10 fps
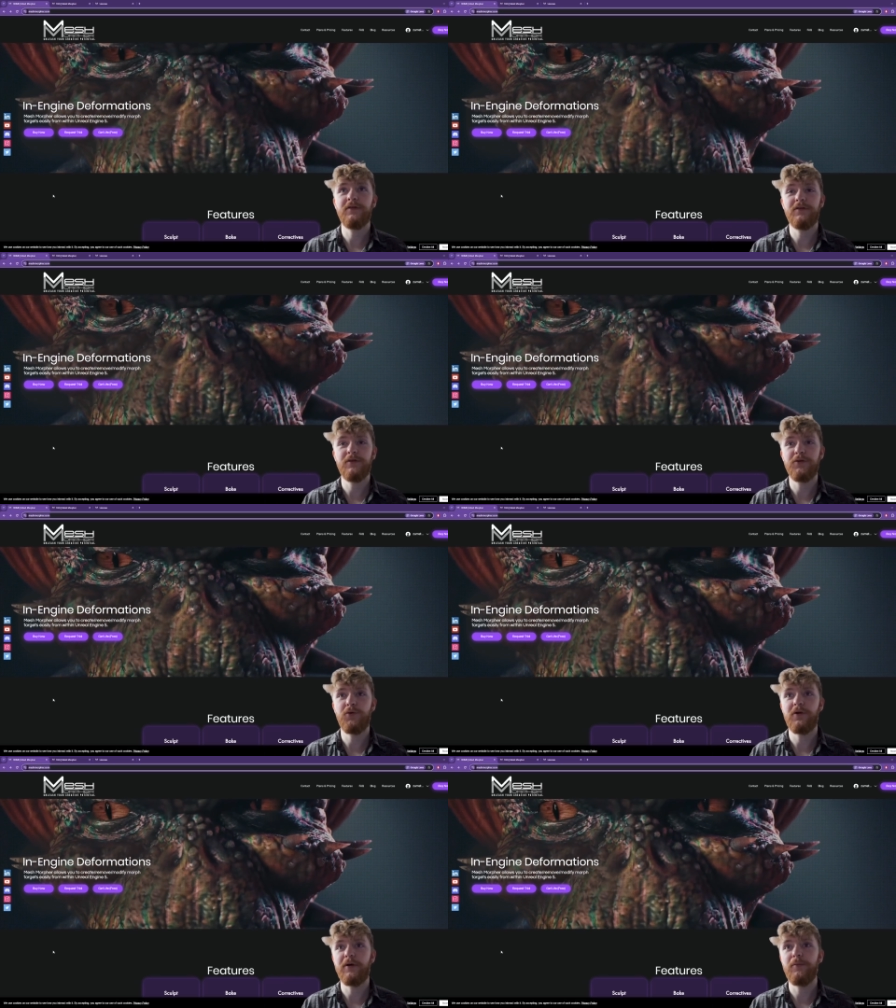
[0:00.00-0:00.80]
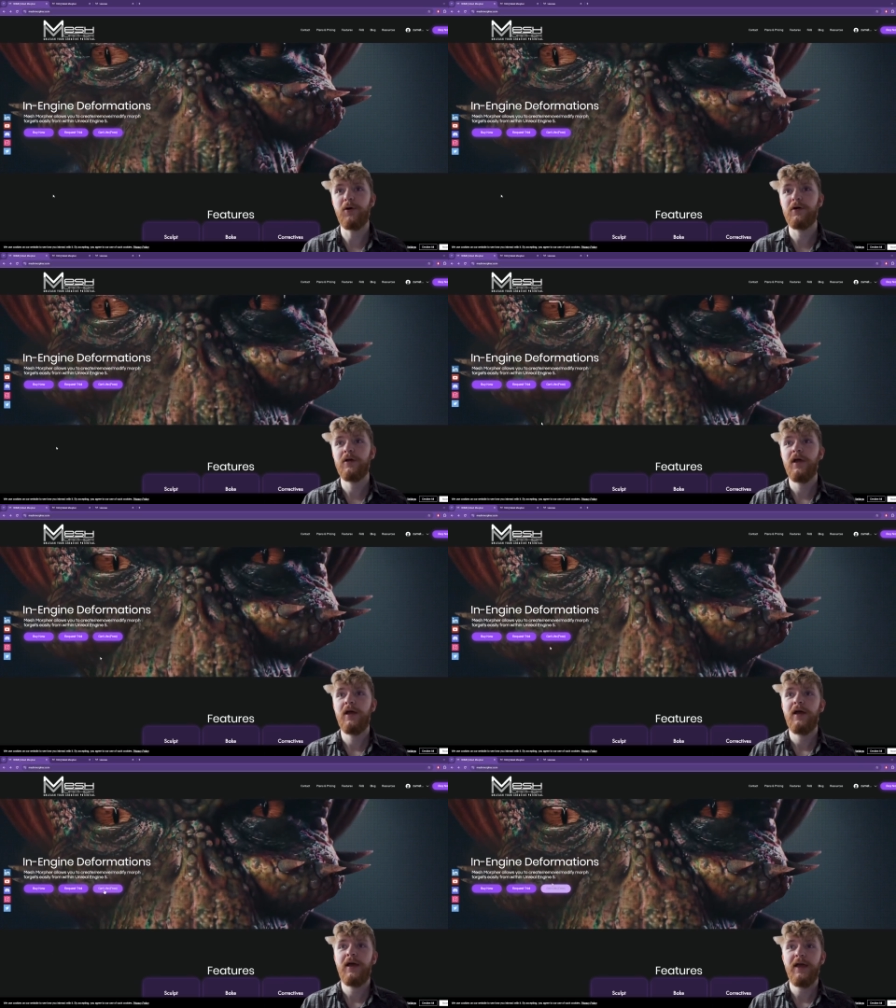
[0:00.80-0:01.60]
in the URL bar.
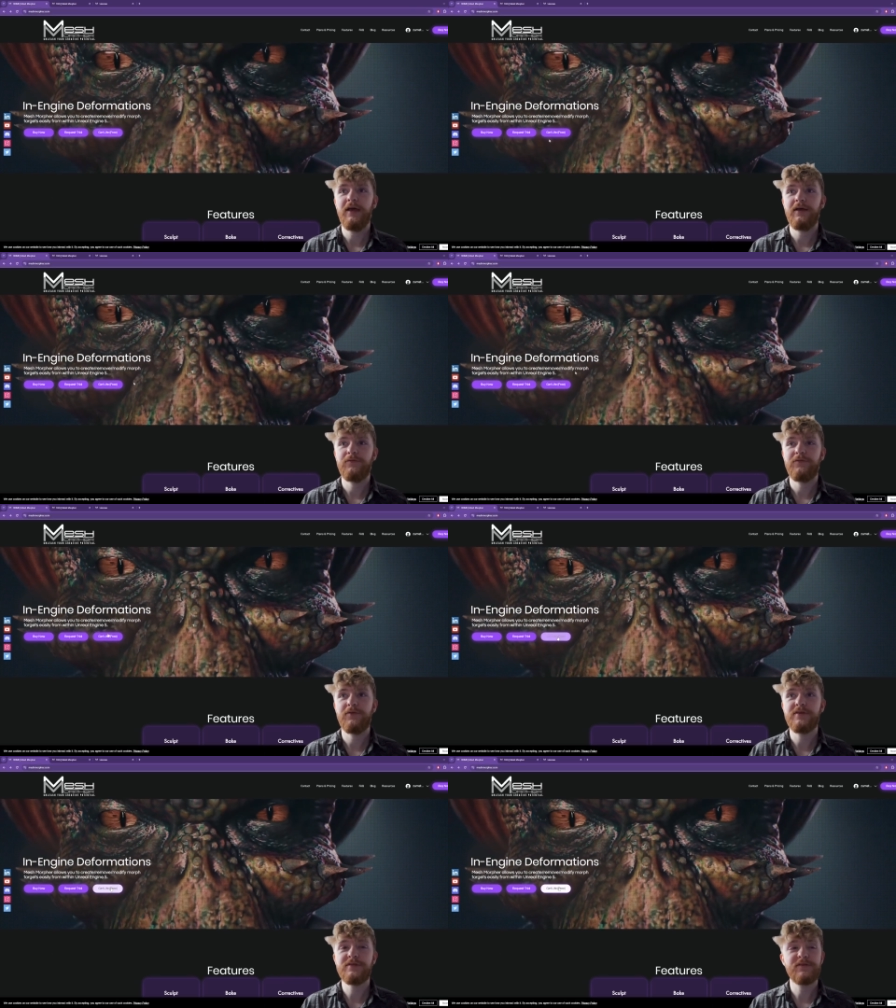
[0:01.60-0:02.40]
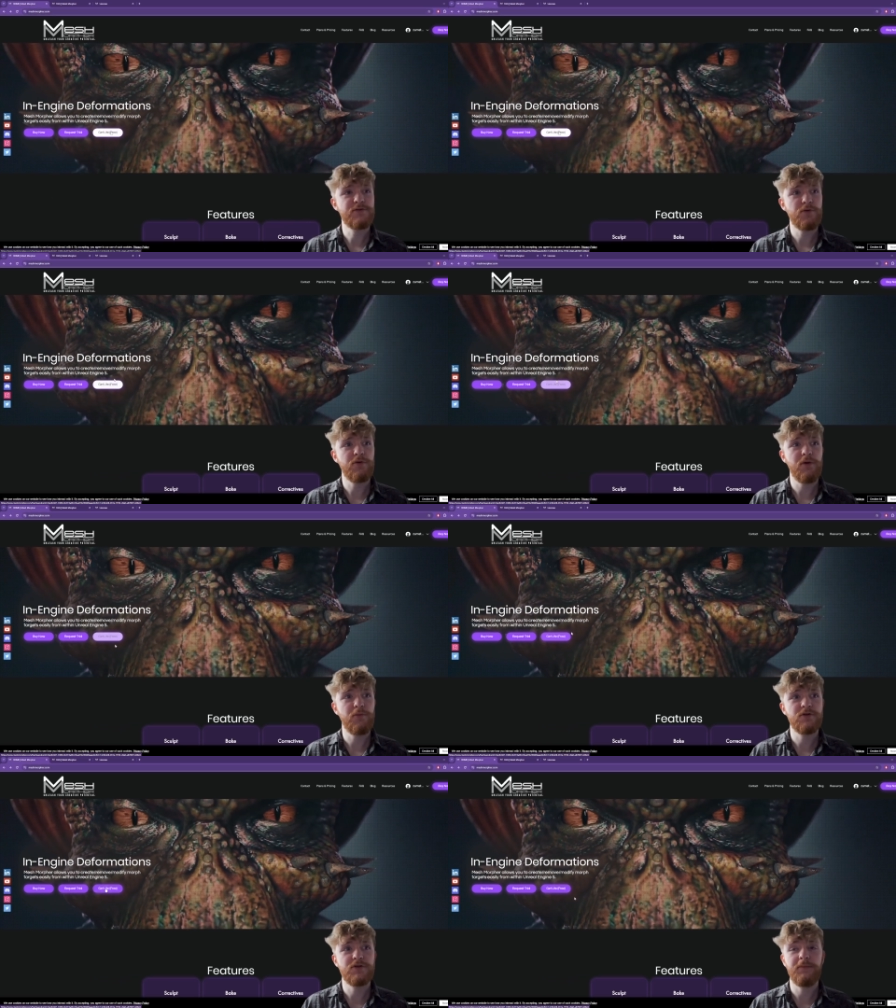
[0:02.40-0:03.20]
And for this tutorial,
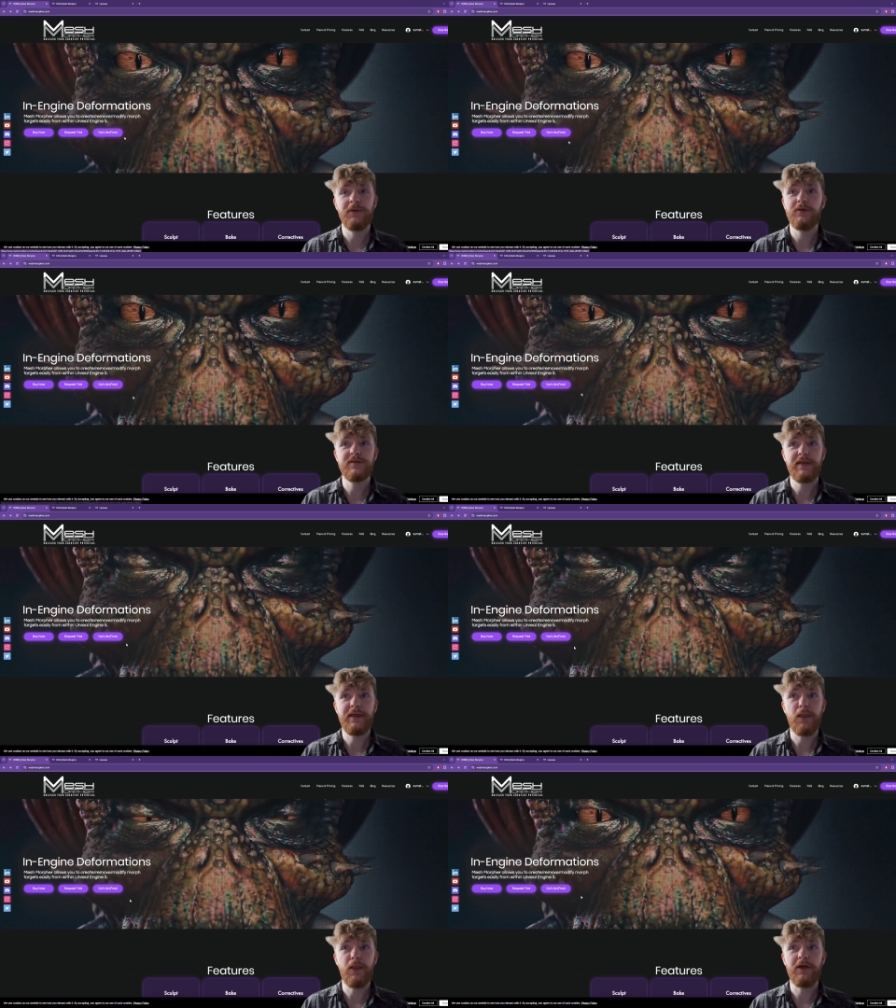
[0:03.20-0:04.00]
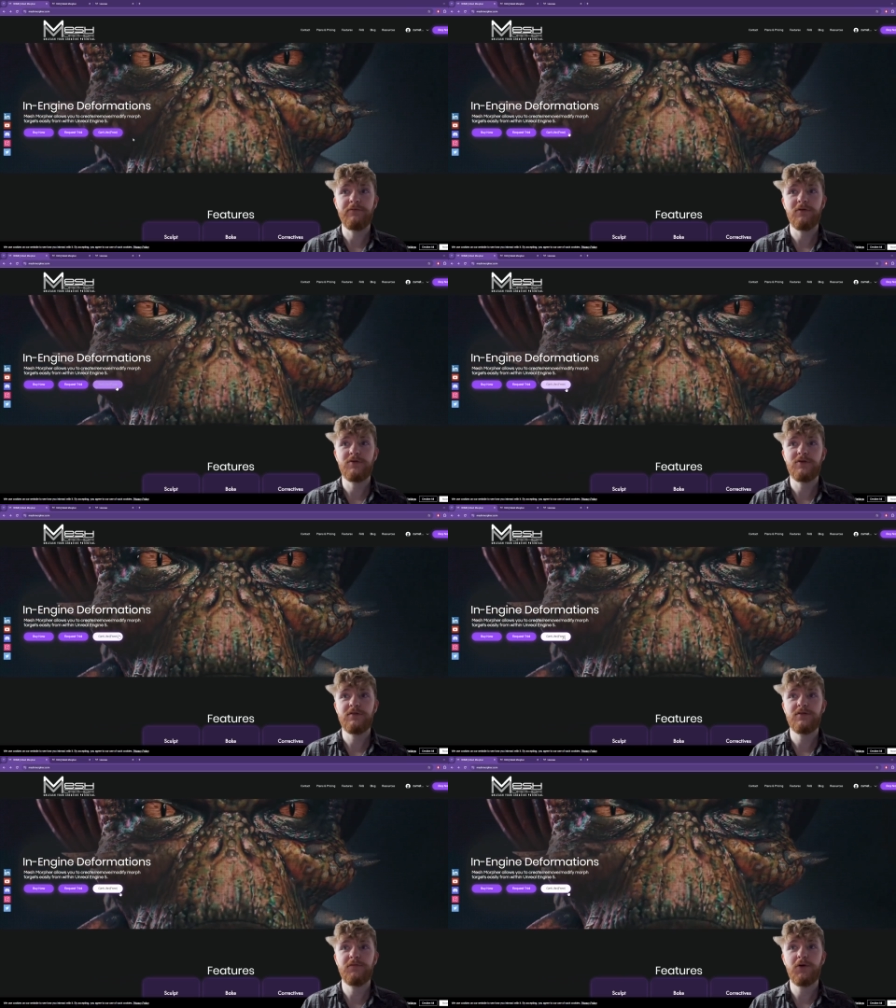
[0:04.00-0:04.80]
we're just going to be using the Lite version.
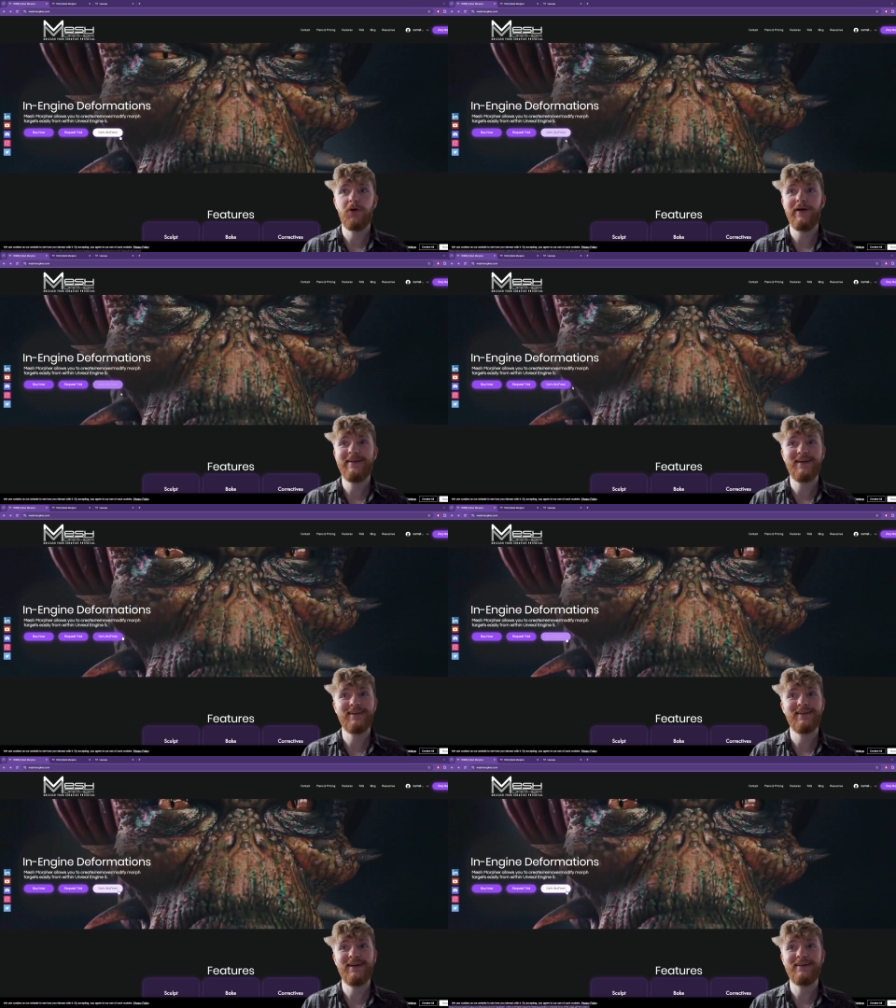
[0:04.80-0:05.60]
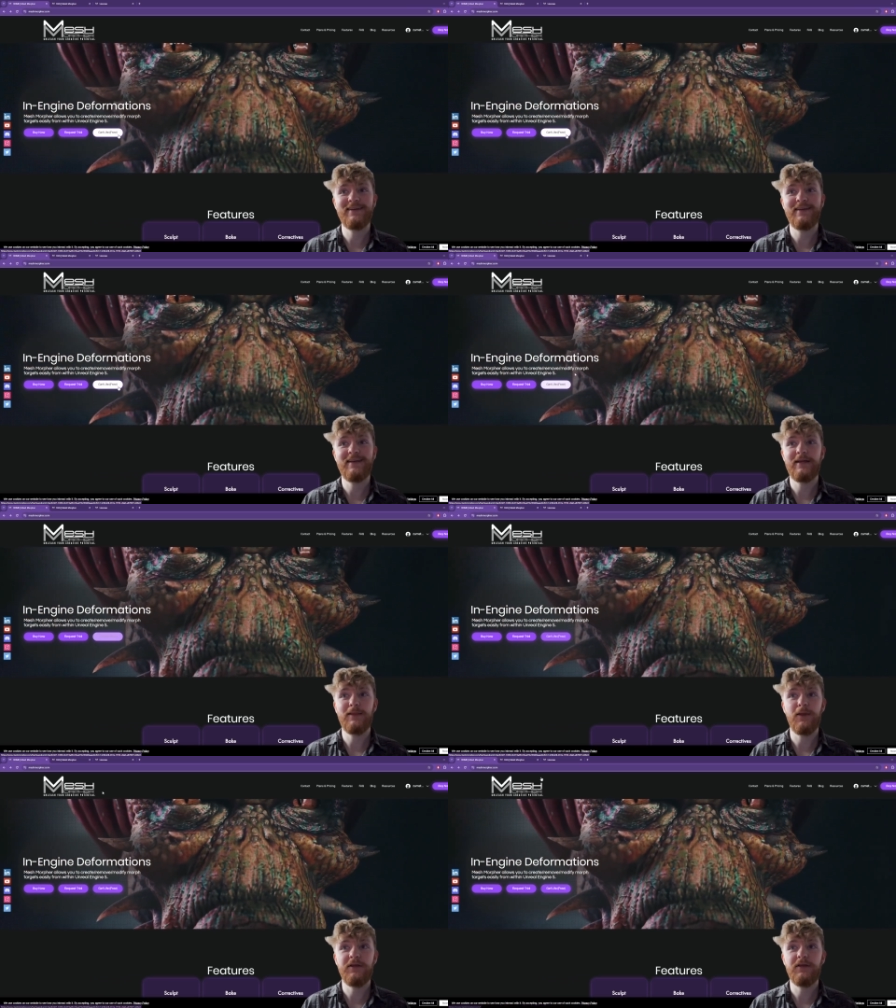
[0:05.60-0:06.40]
So if you go ahead and click on get
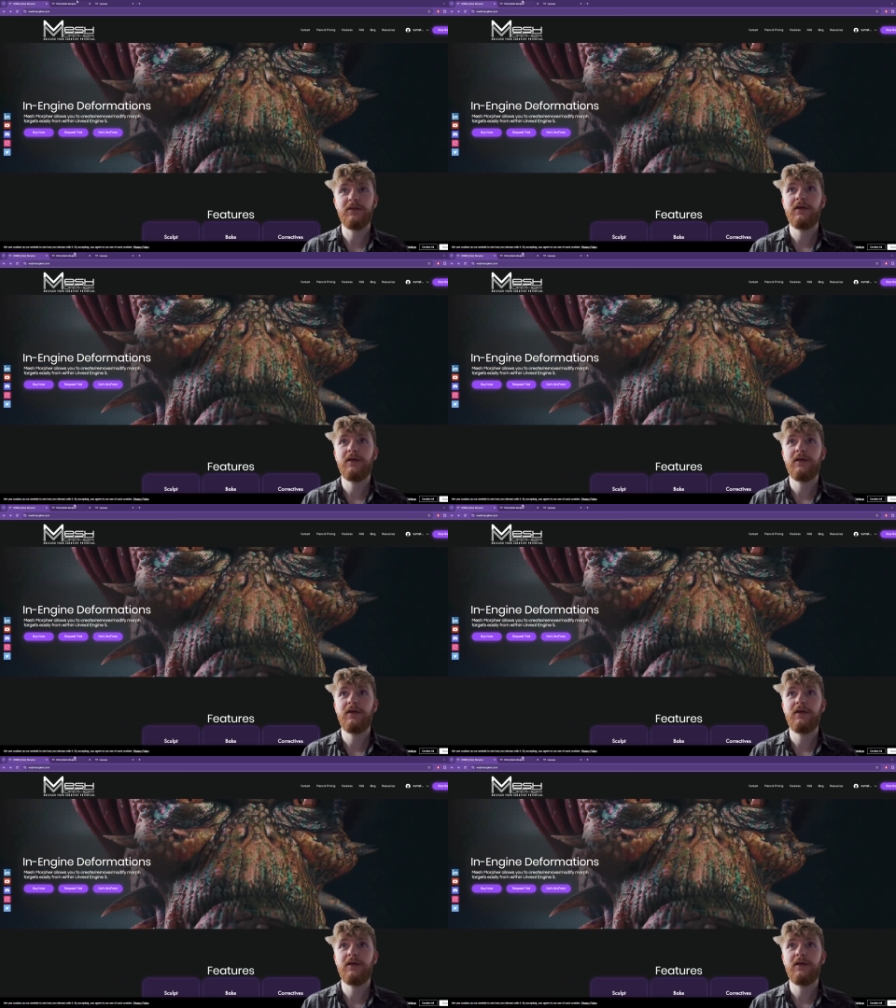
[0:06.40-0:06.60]
Lite,